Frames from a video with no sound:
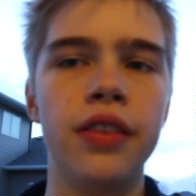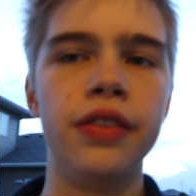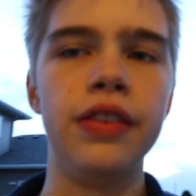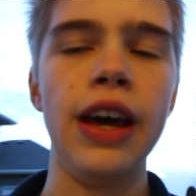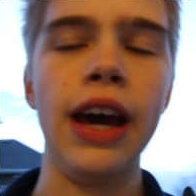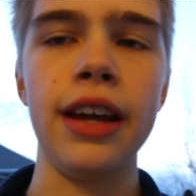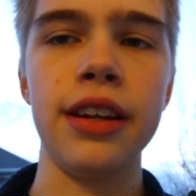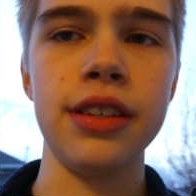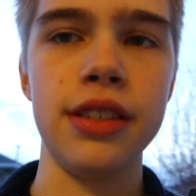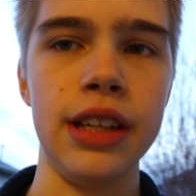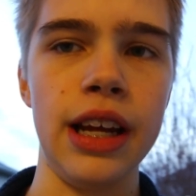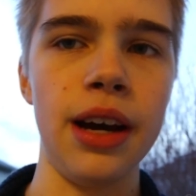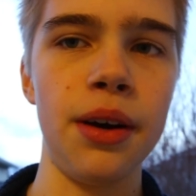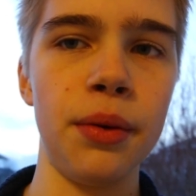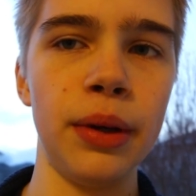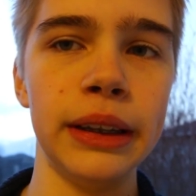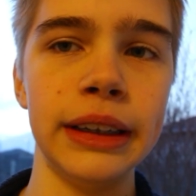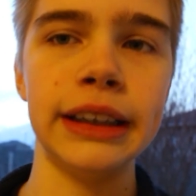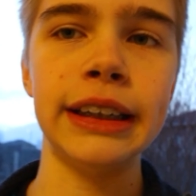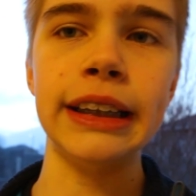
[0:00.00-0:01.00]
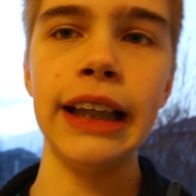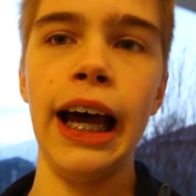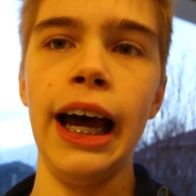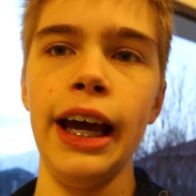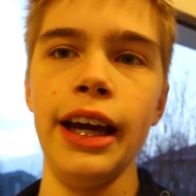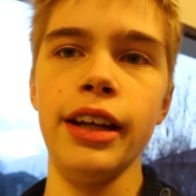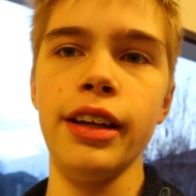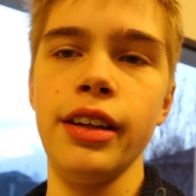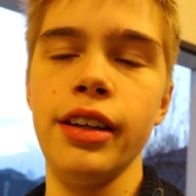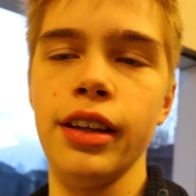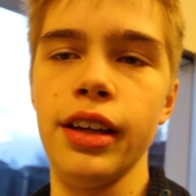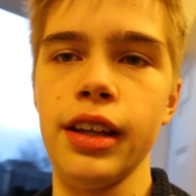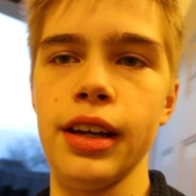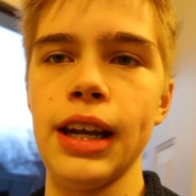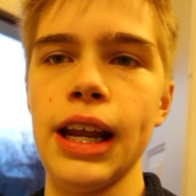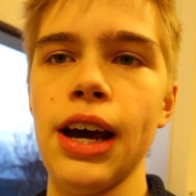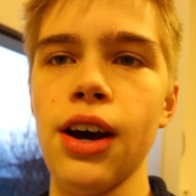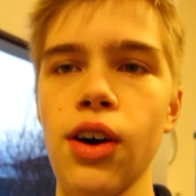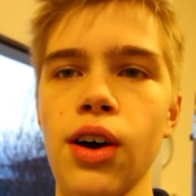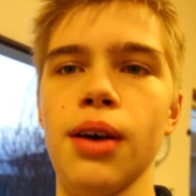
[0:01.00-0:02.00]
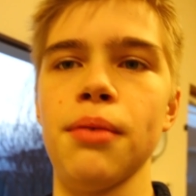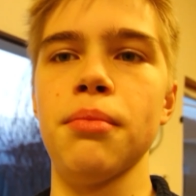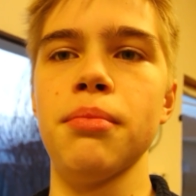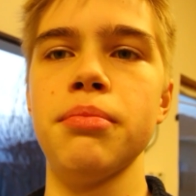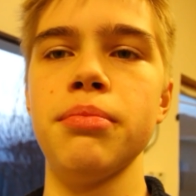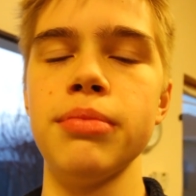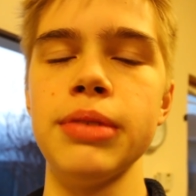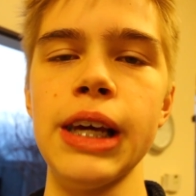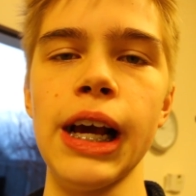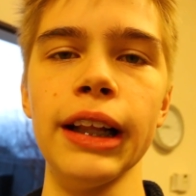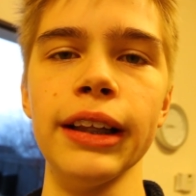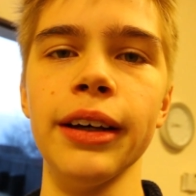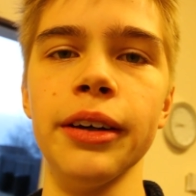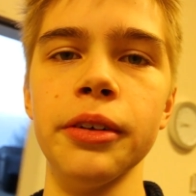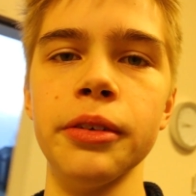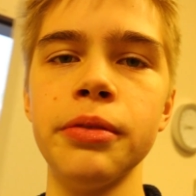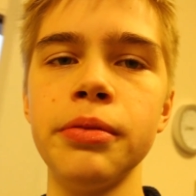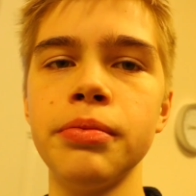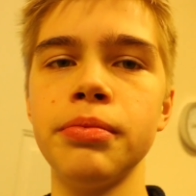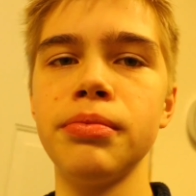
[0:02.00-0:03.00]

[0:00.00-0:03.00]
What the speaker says: That is now inside, and now I'm yellow.